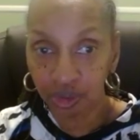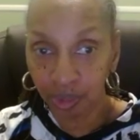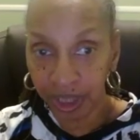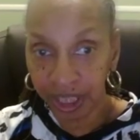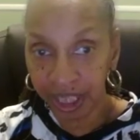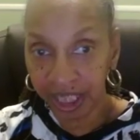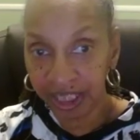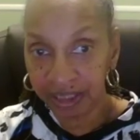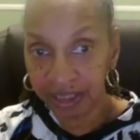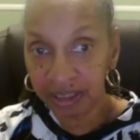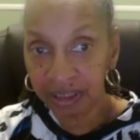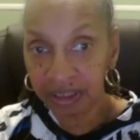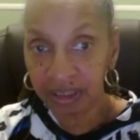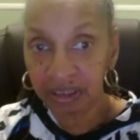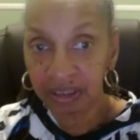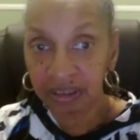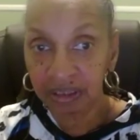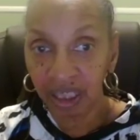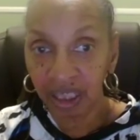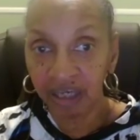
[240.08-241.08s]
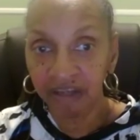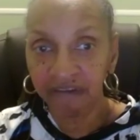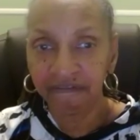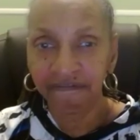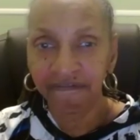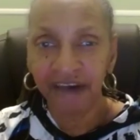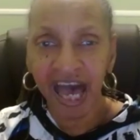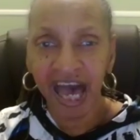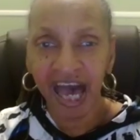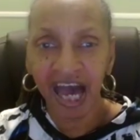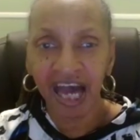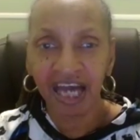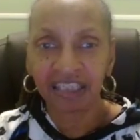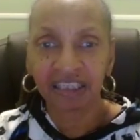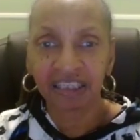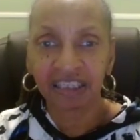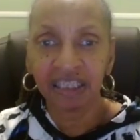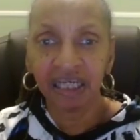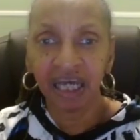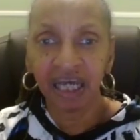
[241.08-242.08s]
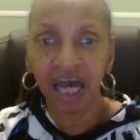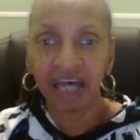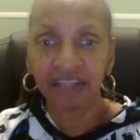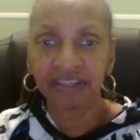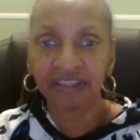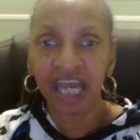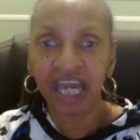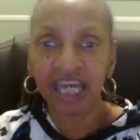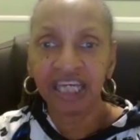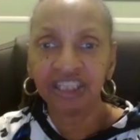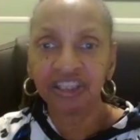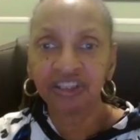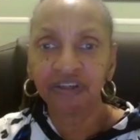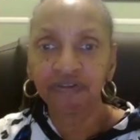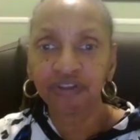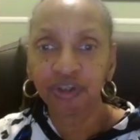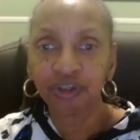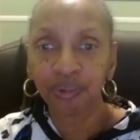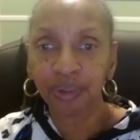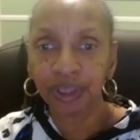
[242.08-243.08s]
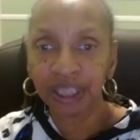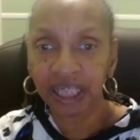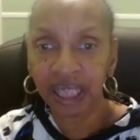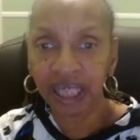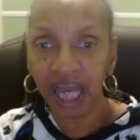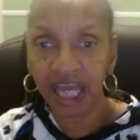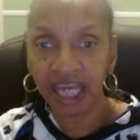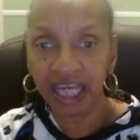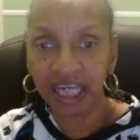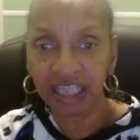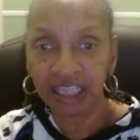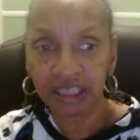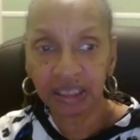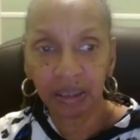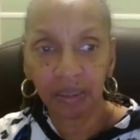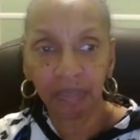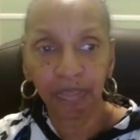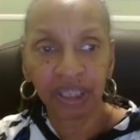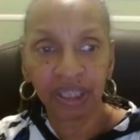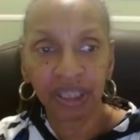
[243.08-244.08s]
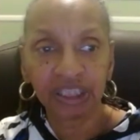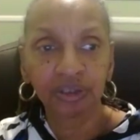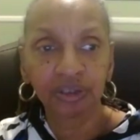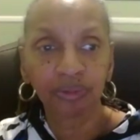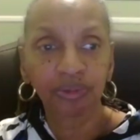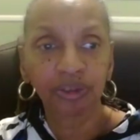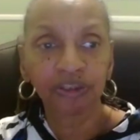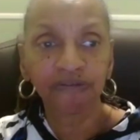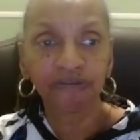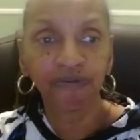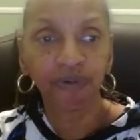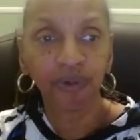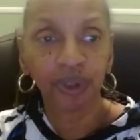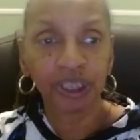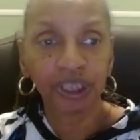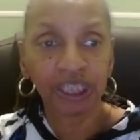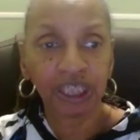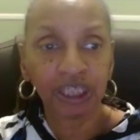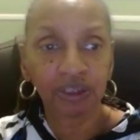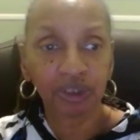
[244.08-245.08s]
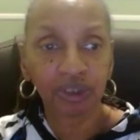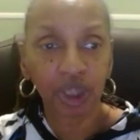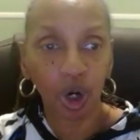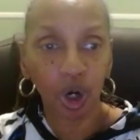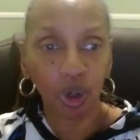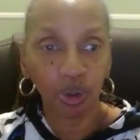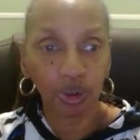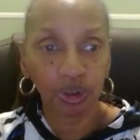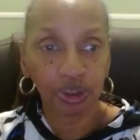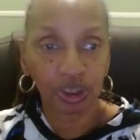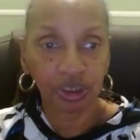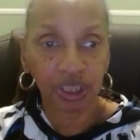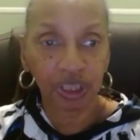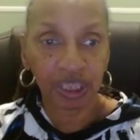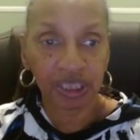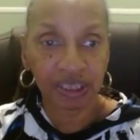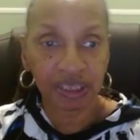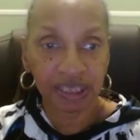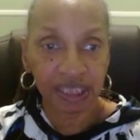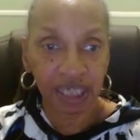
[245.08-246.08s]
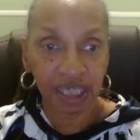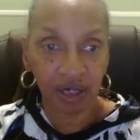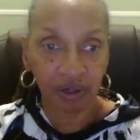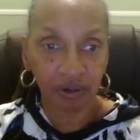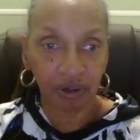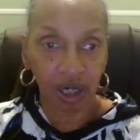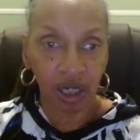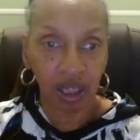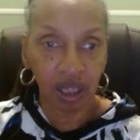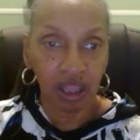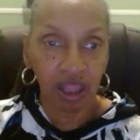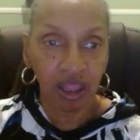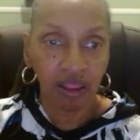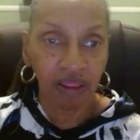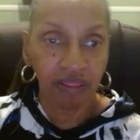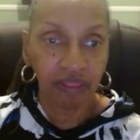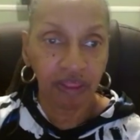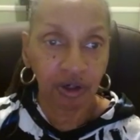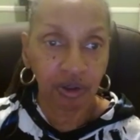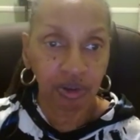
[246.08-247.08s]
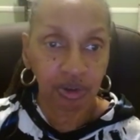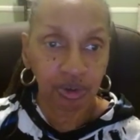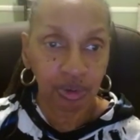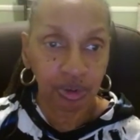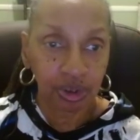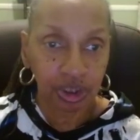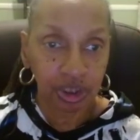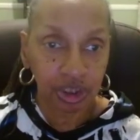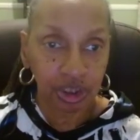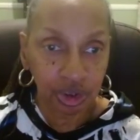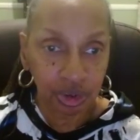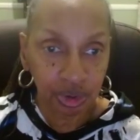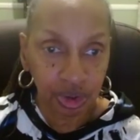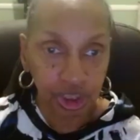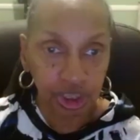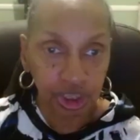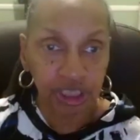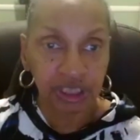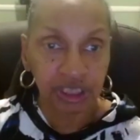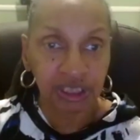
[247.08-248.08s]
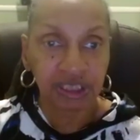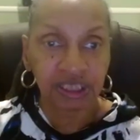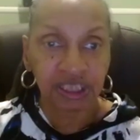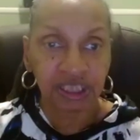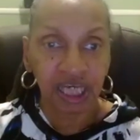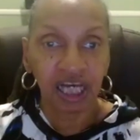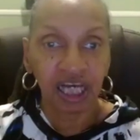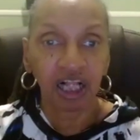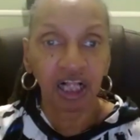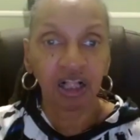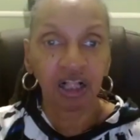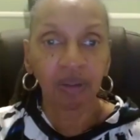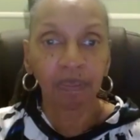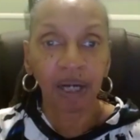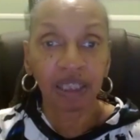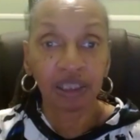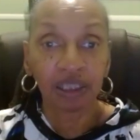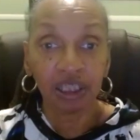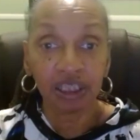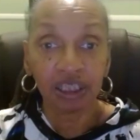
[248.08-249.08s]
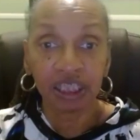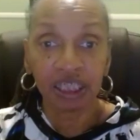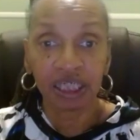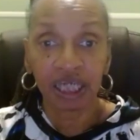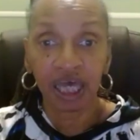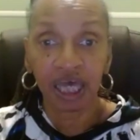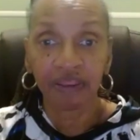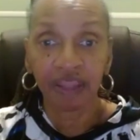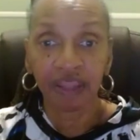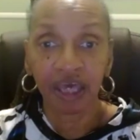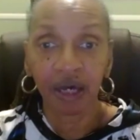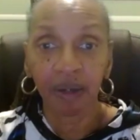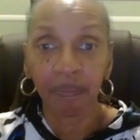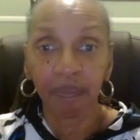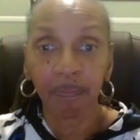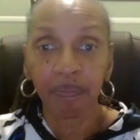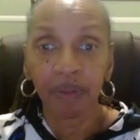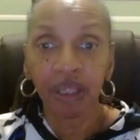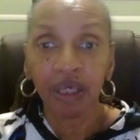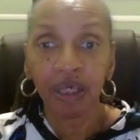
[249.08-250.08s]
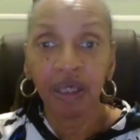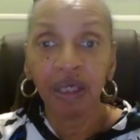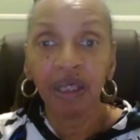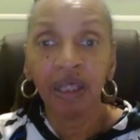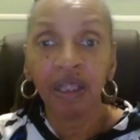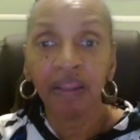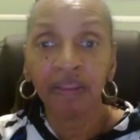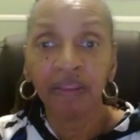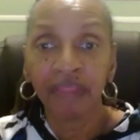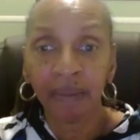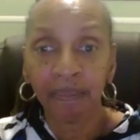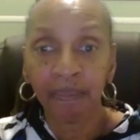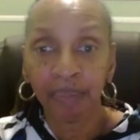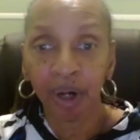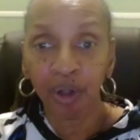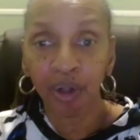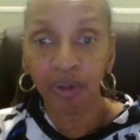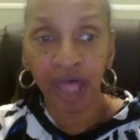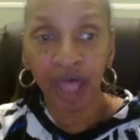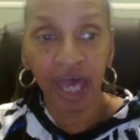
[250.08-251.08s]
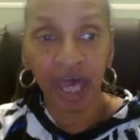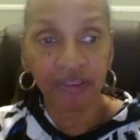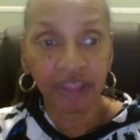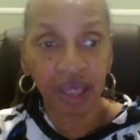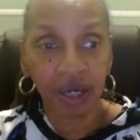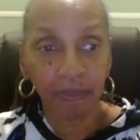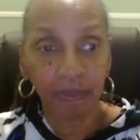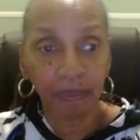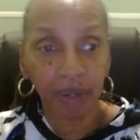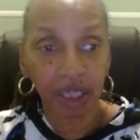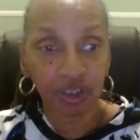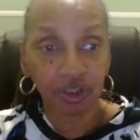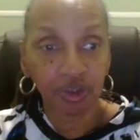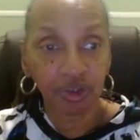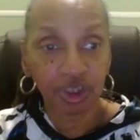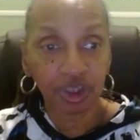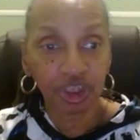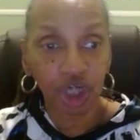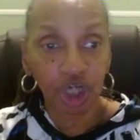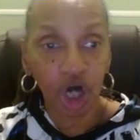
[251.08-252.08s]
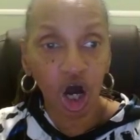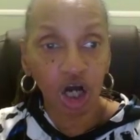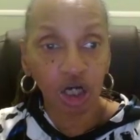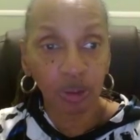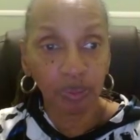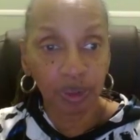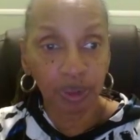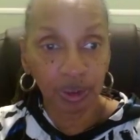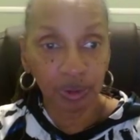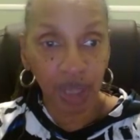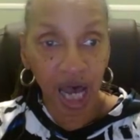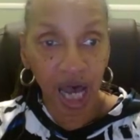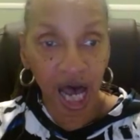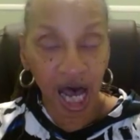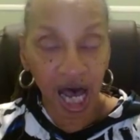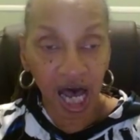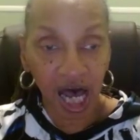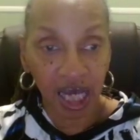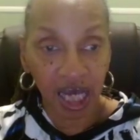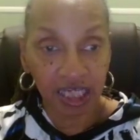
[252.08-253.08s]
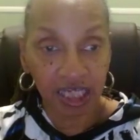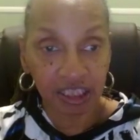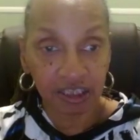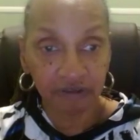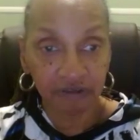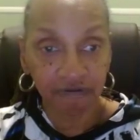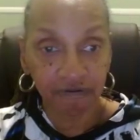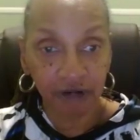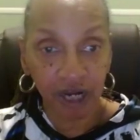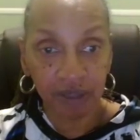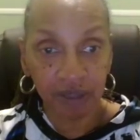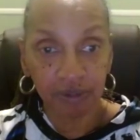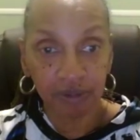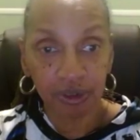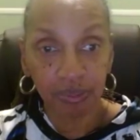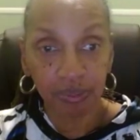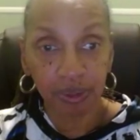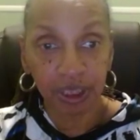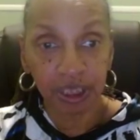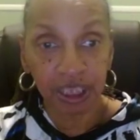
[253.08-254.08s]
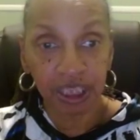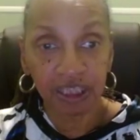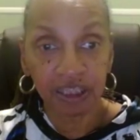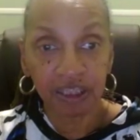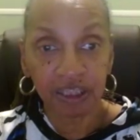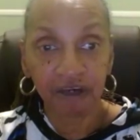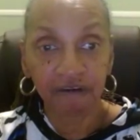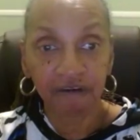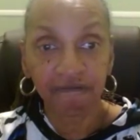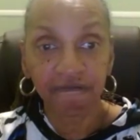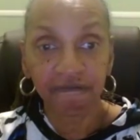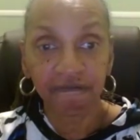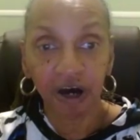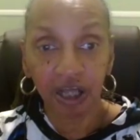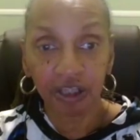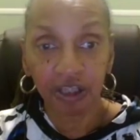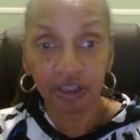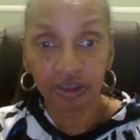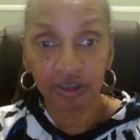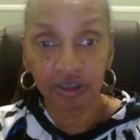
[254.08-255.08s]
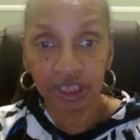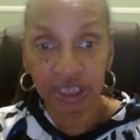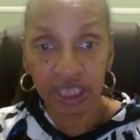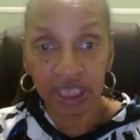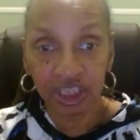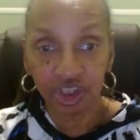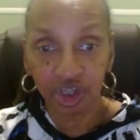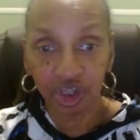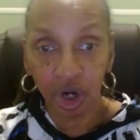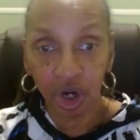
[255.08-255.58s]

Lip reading: twins. In fact, at the age of 28, Buster was 4 years older than Sarah, though you couldn't tell by looking at them. They both had their mother's dark blue eyes framed beneath their father's